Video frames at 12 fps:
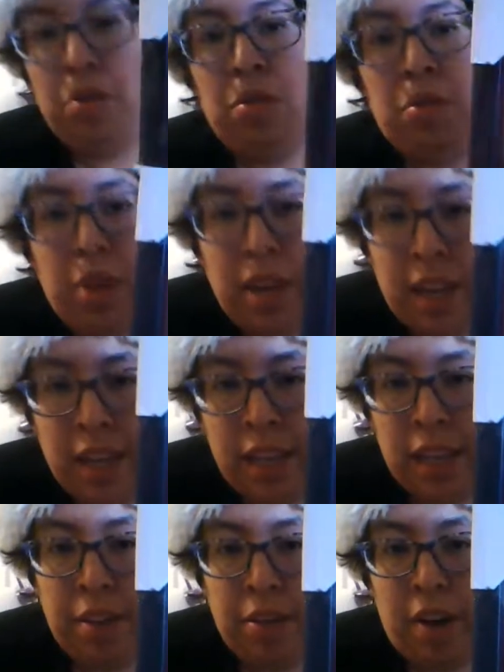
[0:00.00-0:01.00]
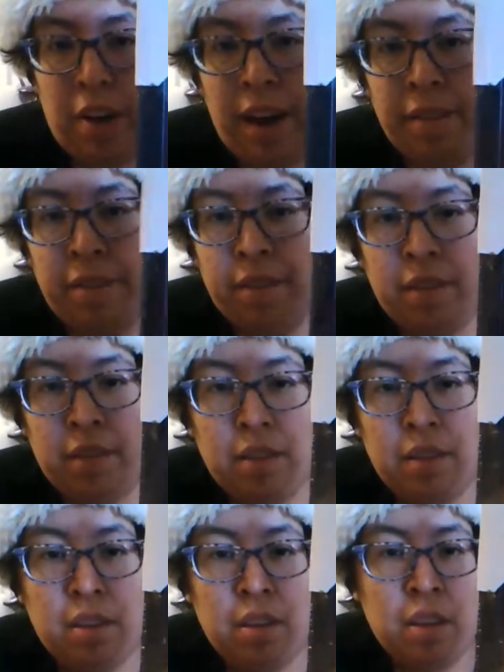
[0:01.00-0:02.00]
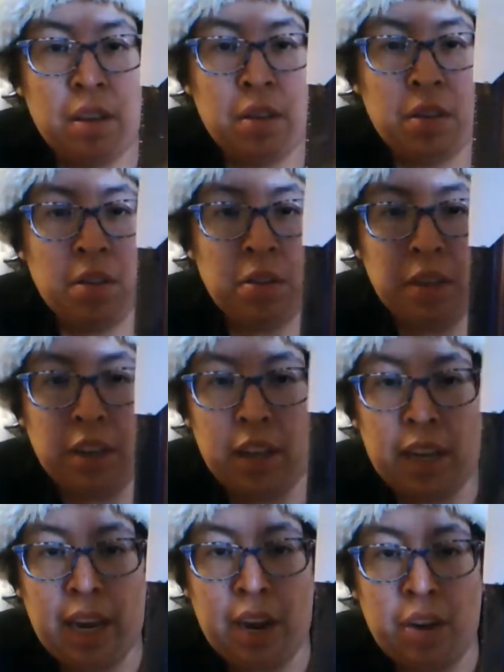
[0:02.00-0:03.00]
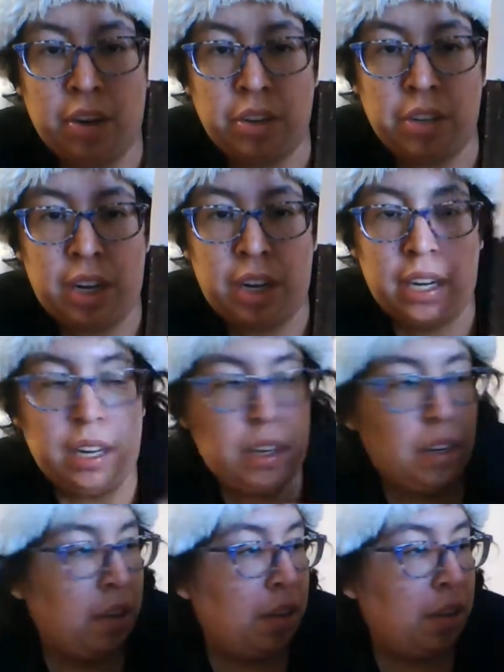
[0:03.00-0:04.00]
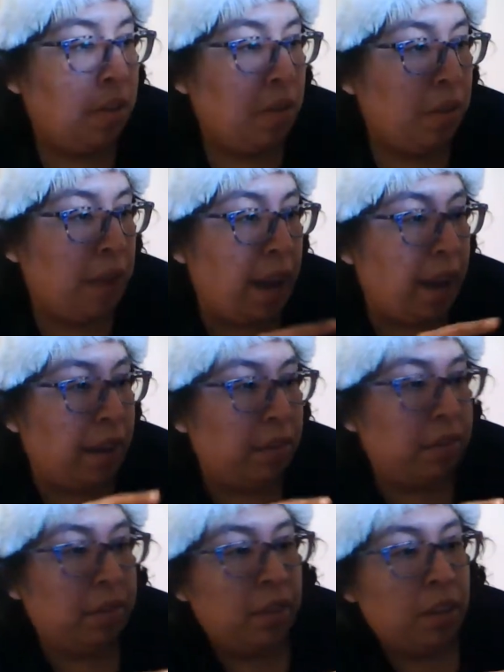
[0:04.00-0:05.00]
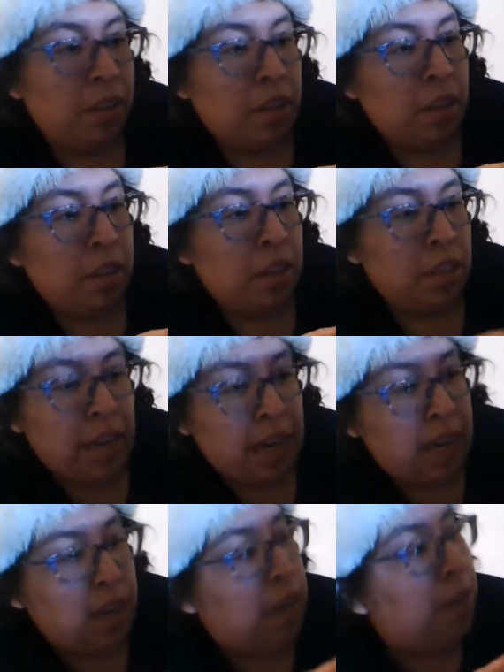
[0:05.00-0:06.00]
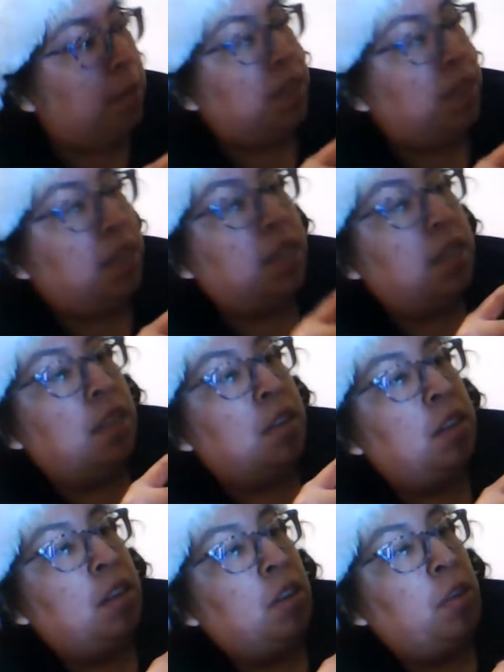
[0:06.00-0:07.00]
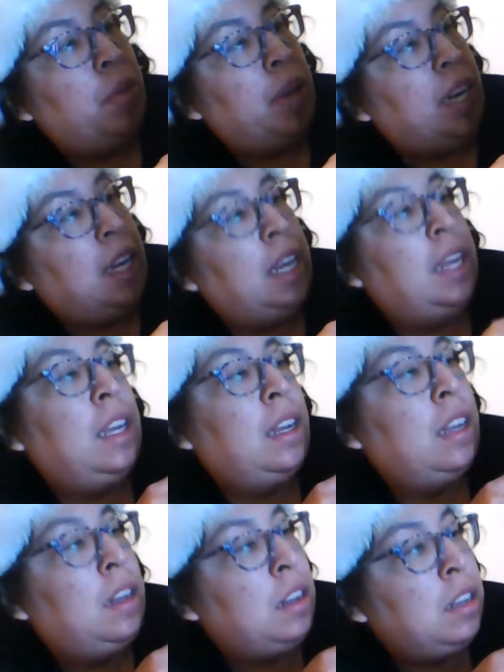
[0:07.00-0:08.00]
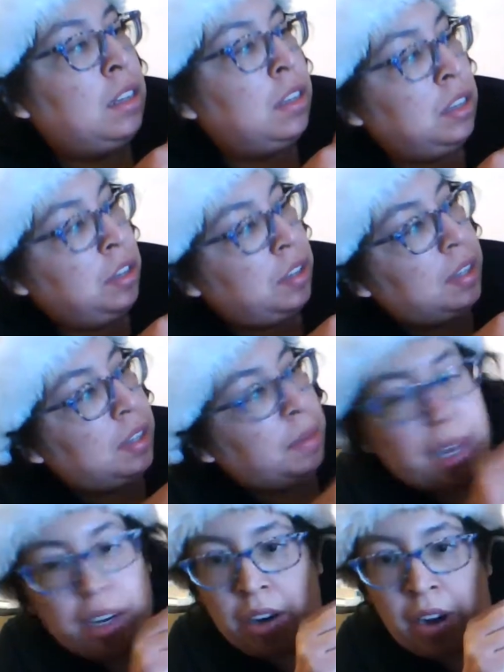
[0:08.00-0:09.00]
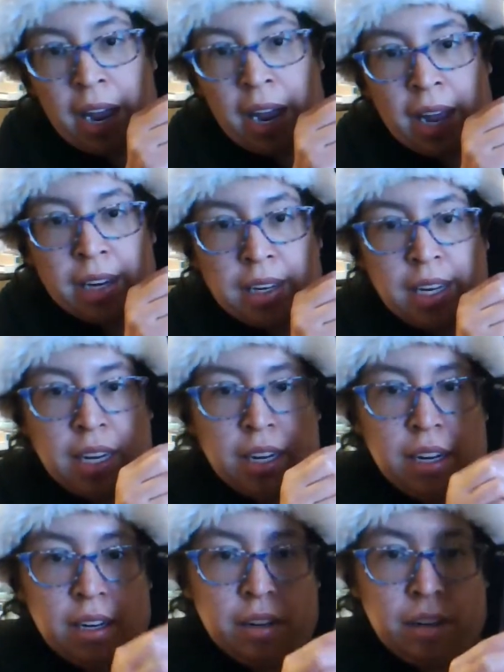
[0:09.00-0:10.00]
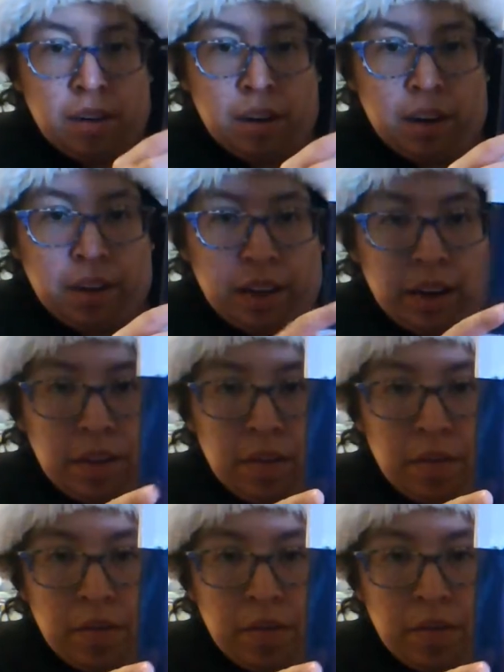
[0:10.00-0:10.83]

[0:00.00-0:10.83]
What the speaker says: 3D lithograph with the characters on it. We have Jacob and Queenie, Newt Scamander, and Tina on there.